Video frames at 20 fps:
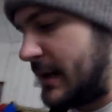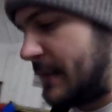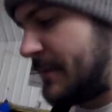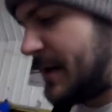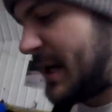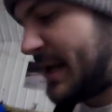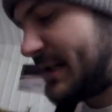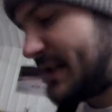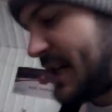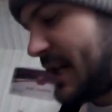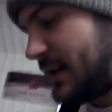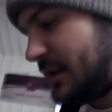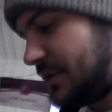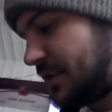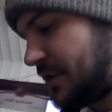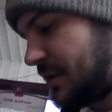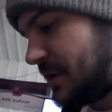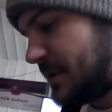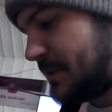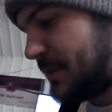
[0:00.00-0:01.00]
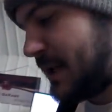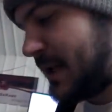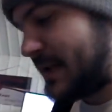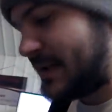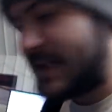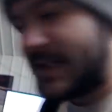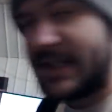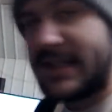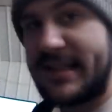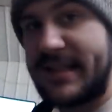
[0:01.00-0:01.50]
I'm not exactly sure. It's B
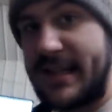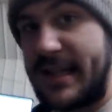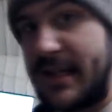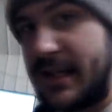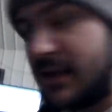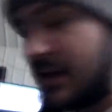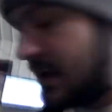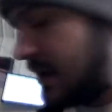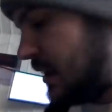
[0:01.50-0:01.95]
eighteen C,